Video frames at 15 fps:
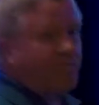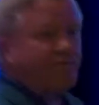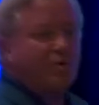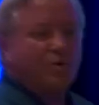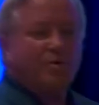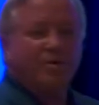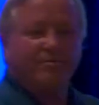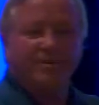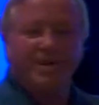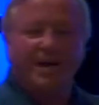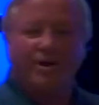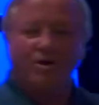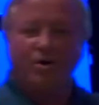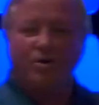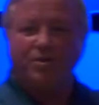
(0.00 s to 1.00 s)
view of it. I
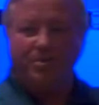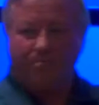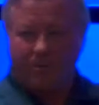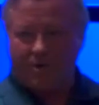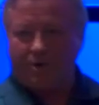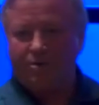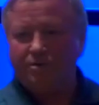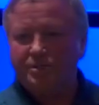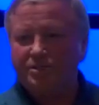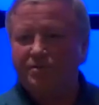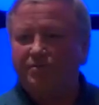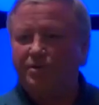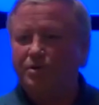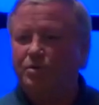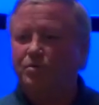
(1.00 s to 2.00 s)
call it the purest
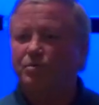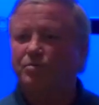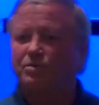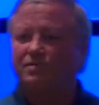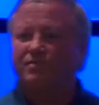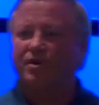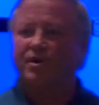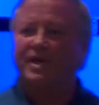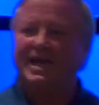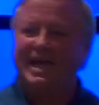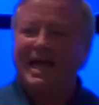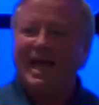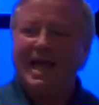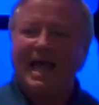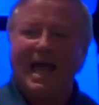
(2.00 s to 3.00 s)
view. It was very
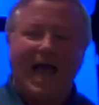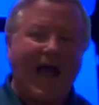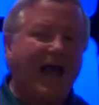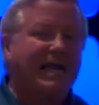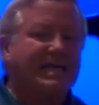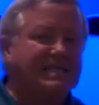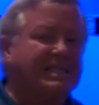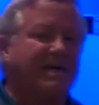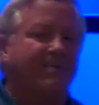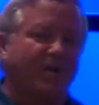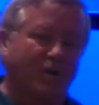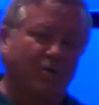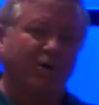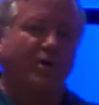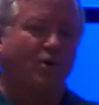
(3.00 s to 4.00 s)

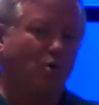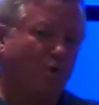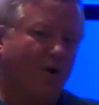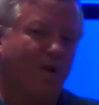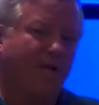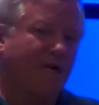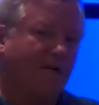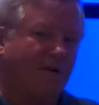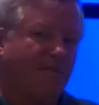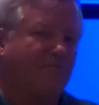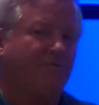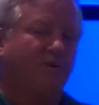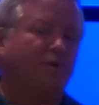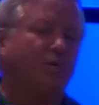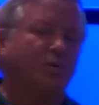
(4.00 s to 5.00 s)
academically oriented
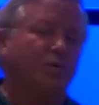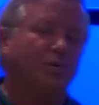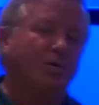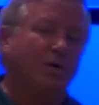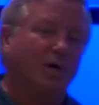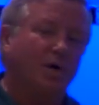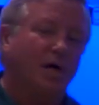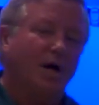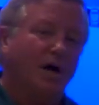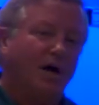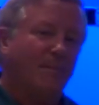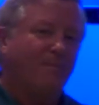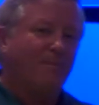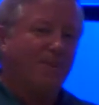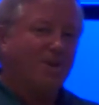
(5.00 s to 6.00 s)
view.
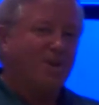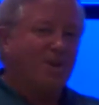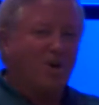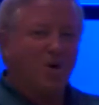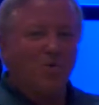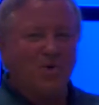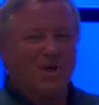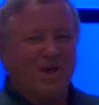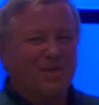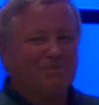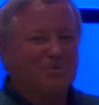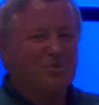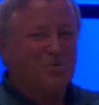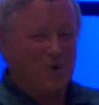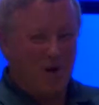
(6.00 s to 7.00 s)
Um, the
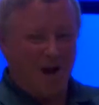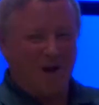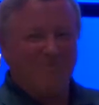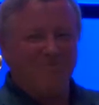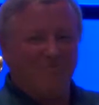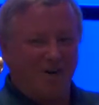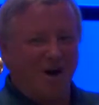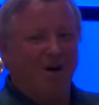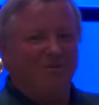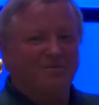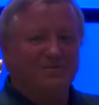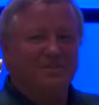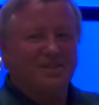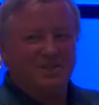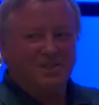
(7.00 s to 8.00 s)
OEMs were not
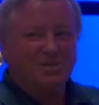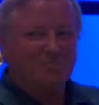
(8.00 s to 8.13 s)
involved at this